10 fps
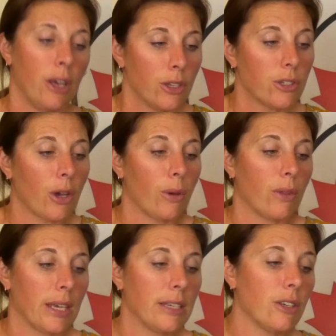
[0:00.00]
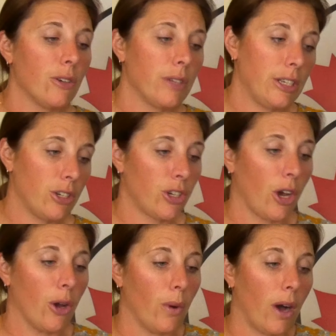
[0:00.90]
So, things that you'll need to
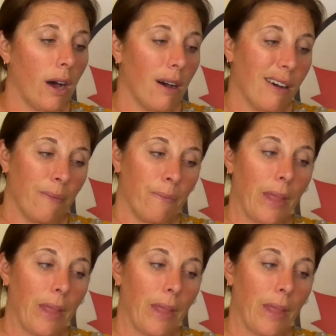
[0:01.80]
show are